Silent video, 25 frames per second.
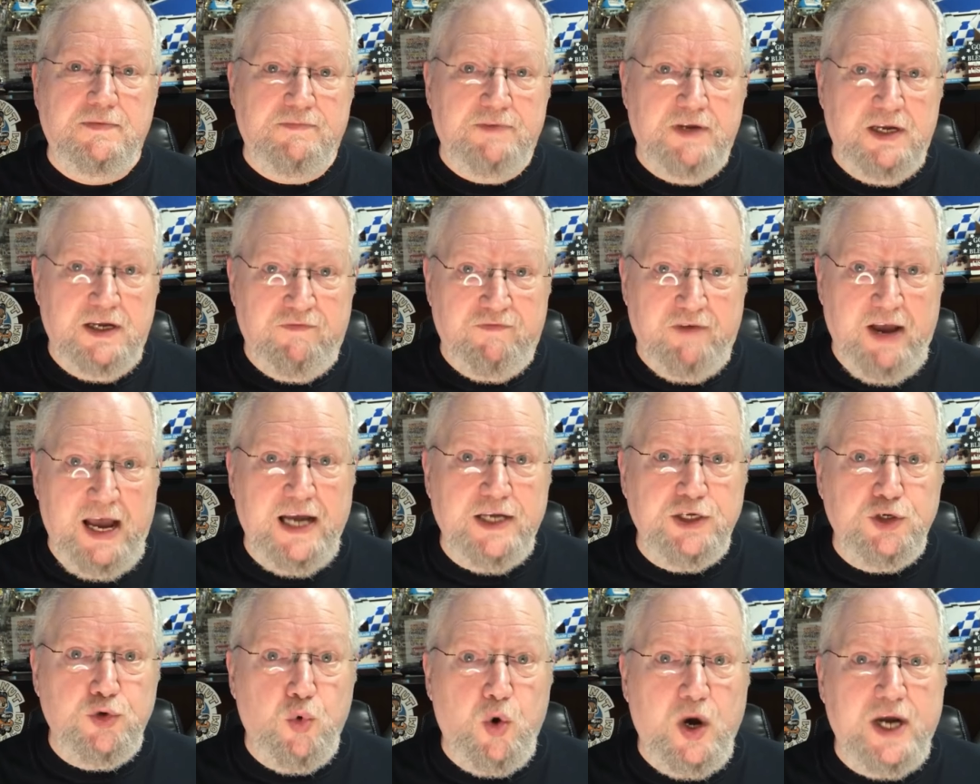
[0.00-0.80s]

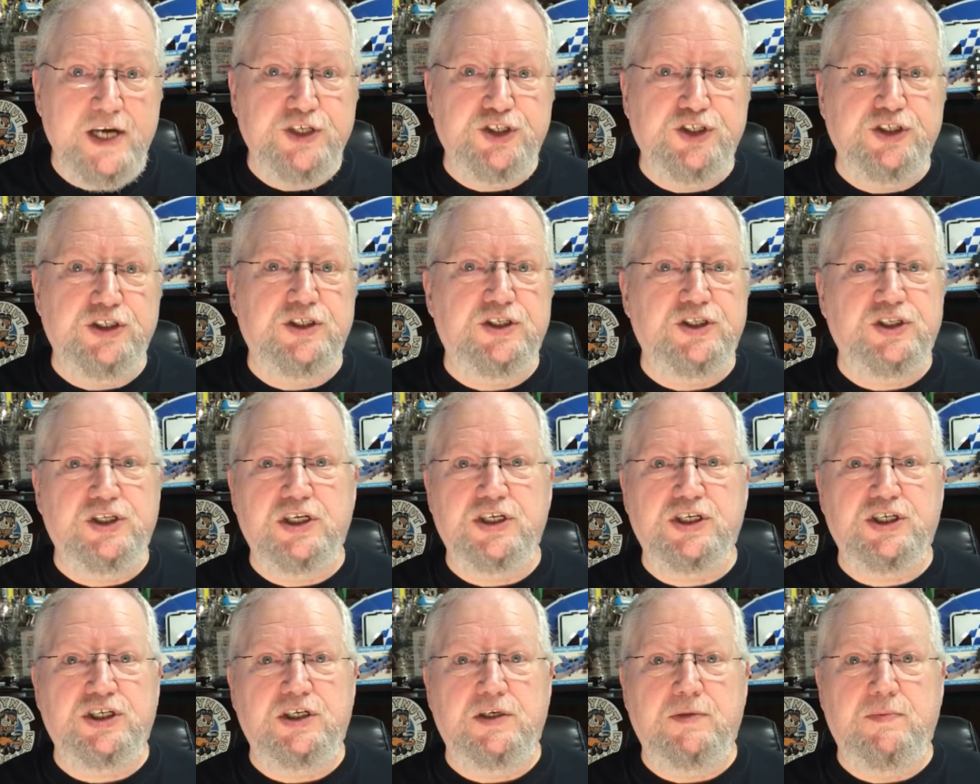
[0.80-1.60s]
evaluation
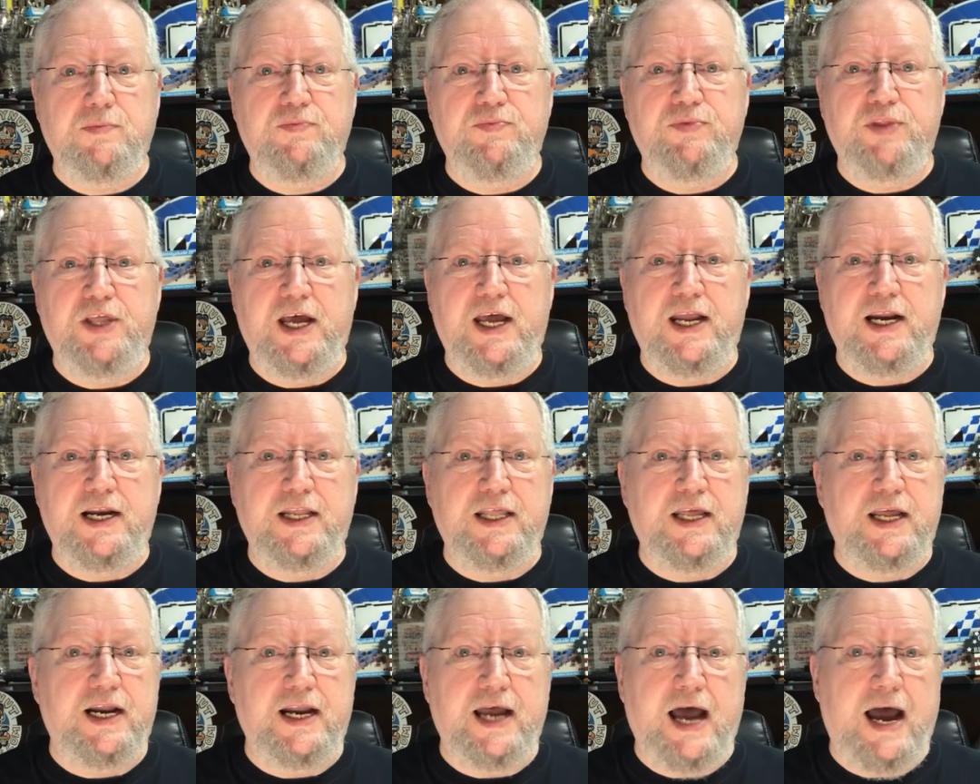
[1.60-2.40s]
system that
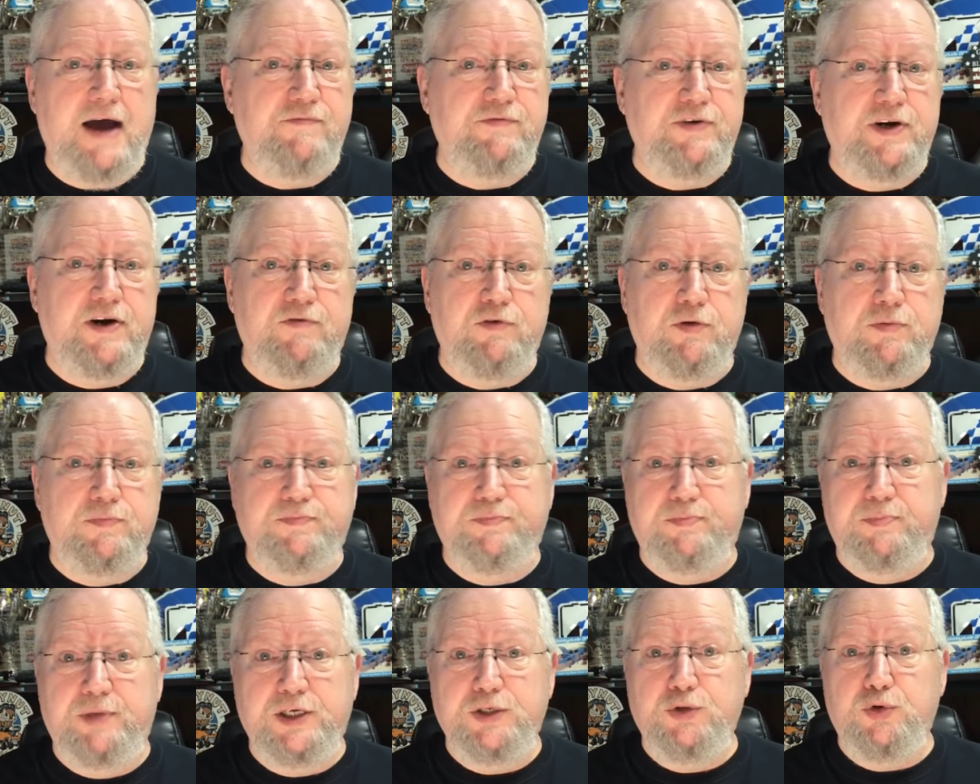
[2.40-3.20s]
I've never
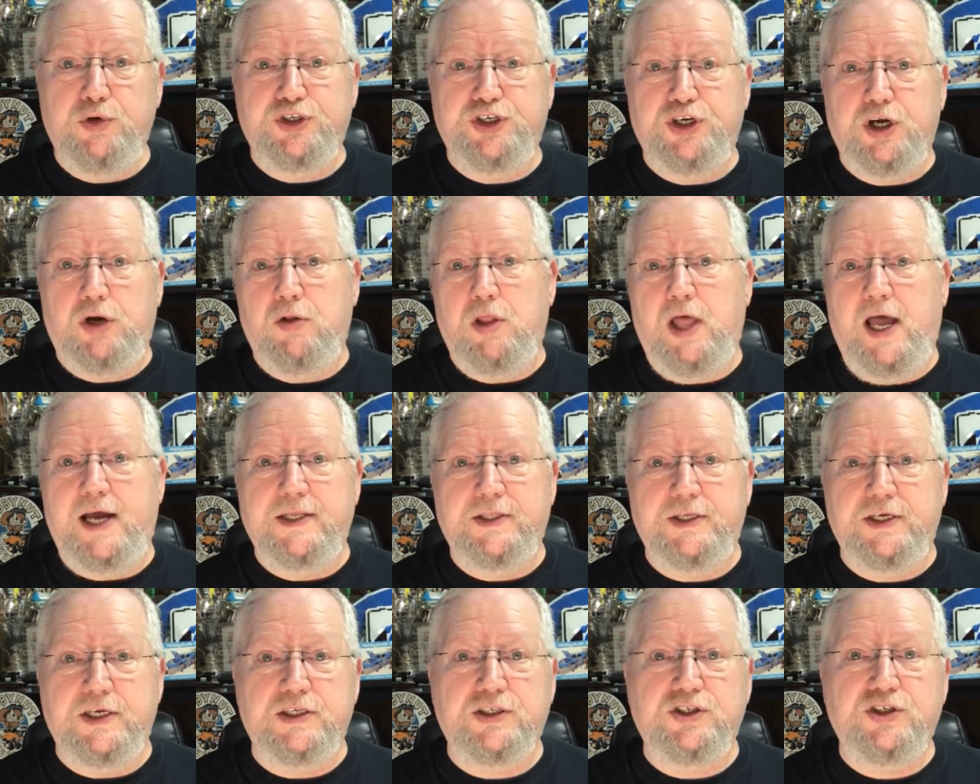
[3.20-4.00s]
been to a show
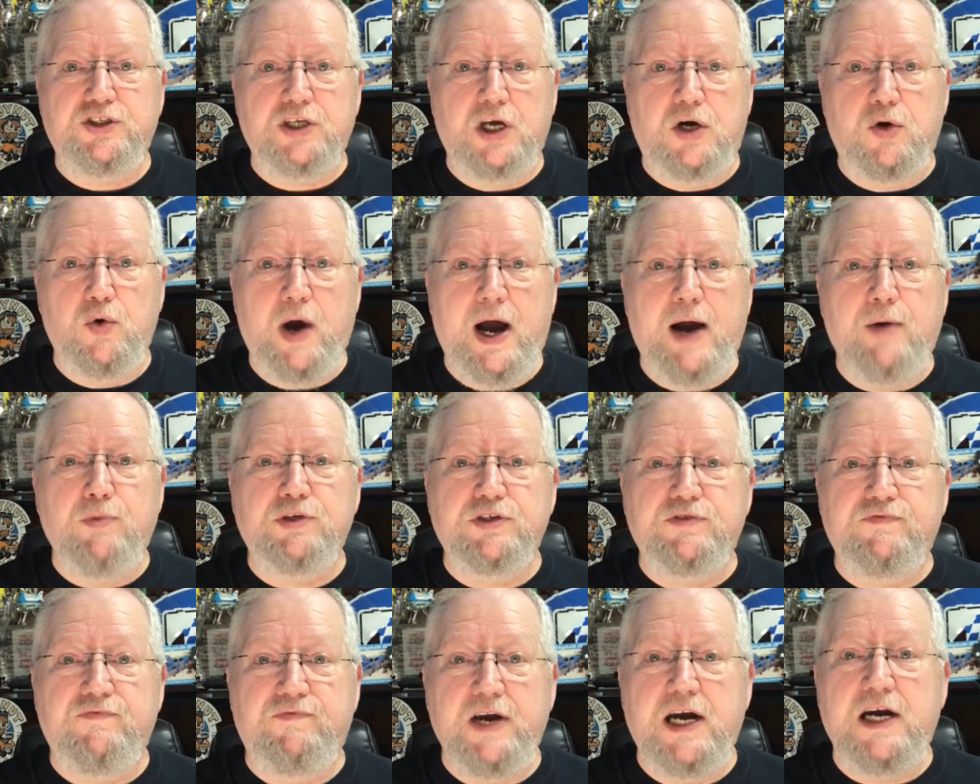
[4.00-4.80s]
like this. So I
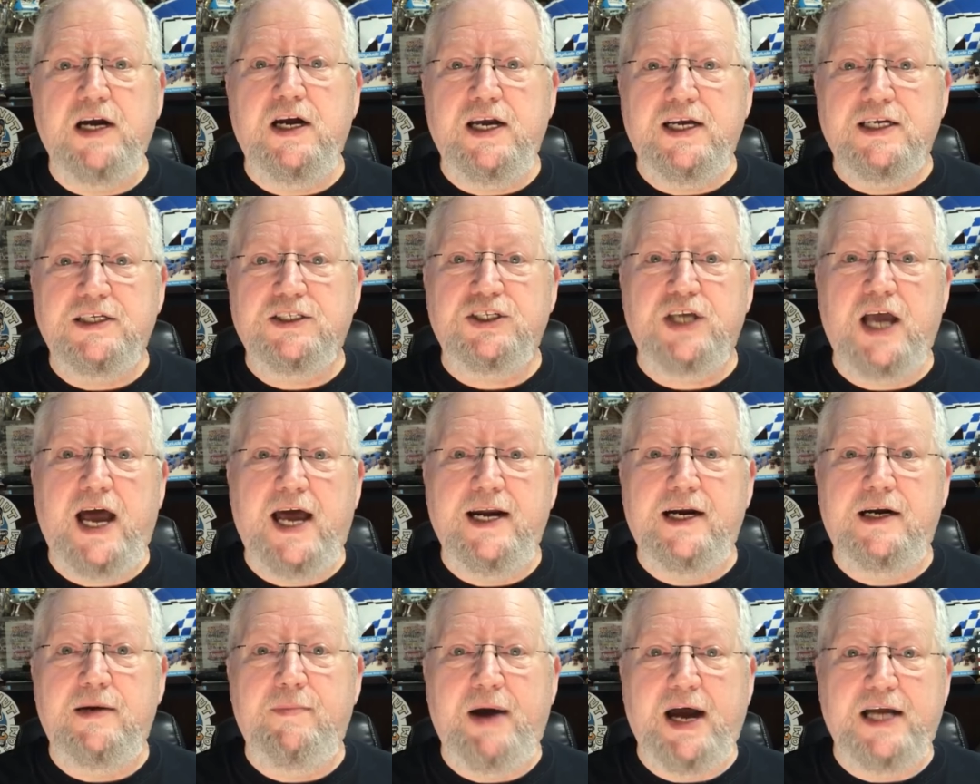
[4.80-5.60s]
was very
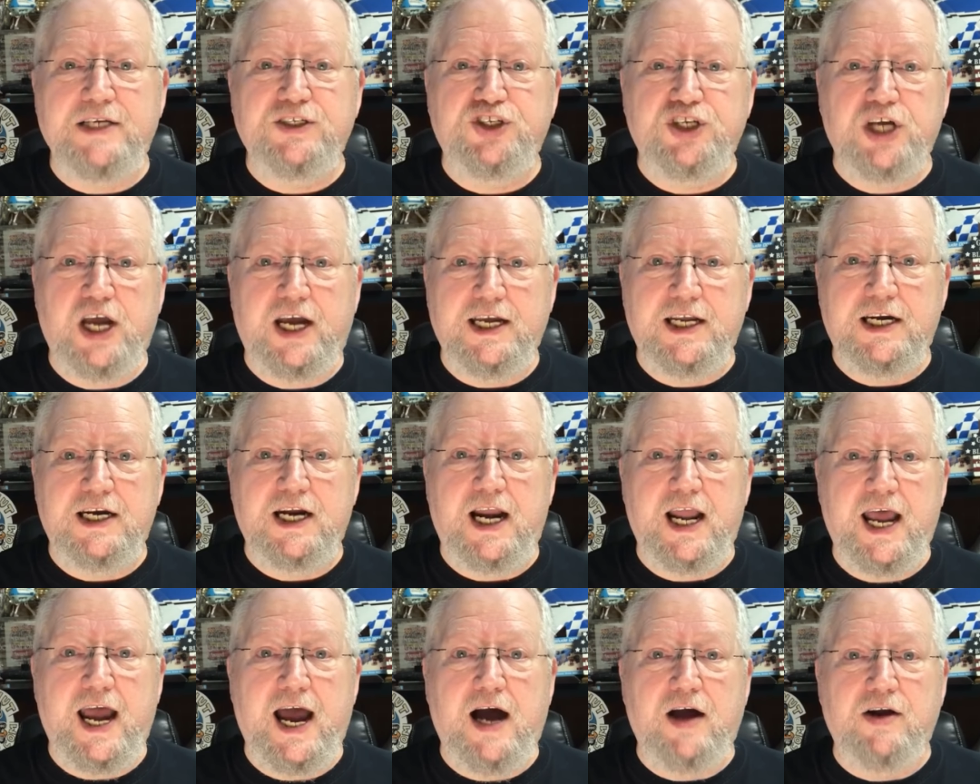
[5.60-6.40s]
excited about checking
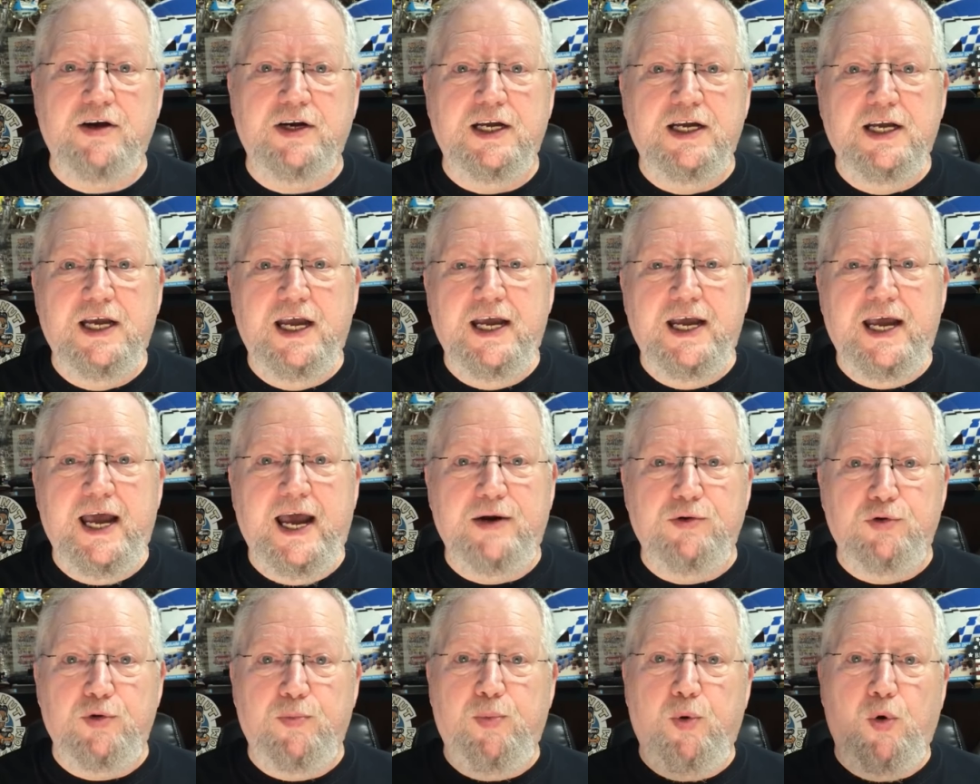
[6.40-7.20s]
it out
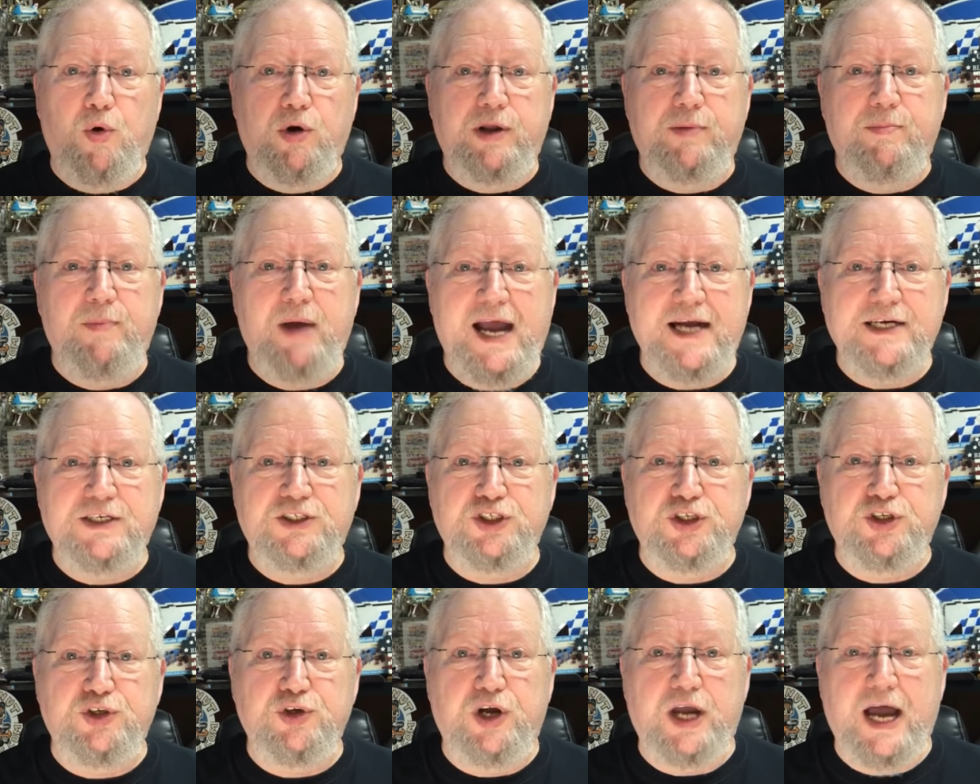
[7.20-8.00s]
and reporting back
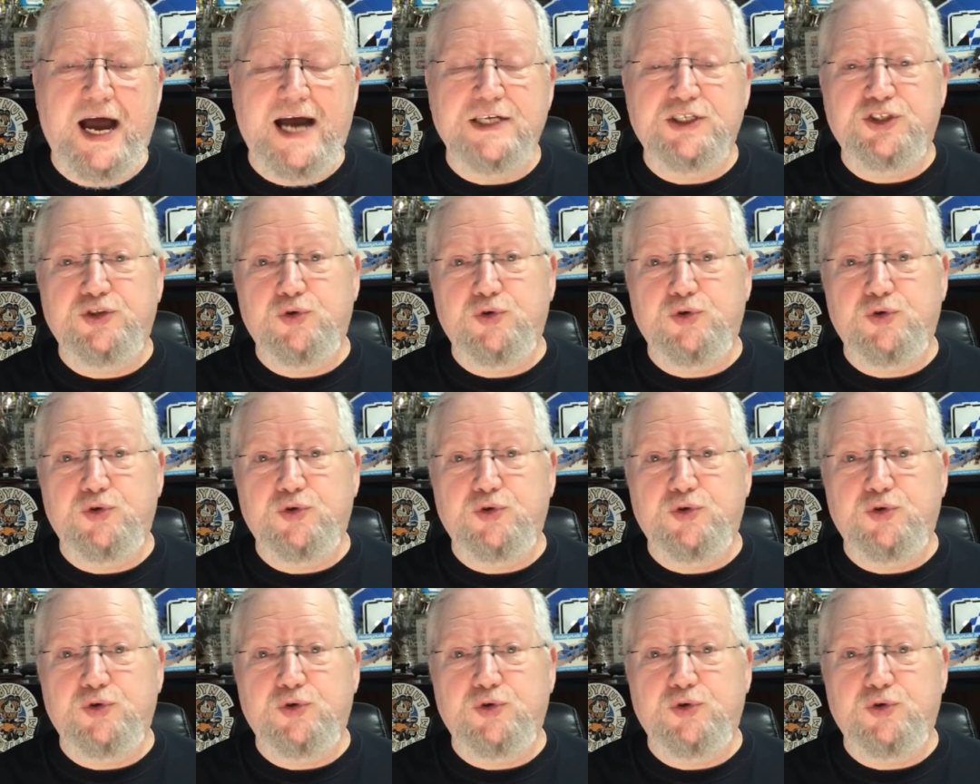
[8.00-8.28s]
to you guys.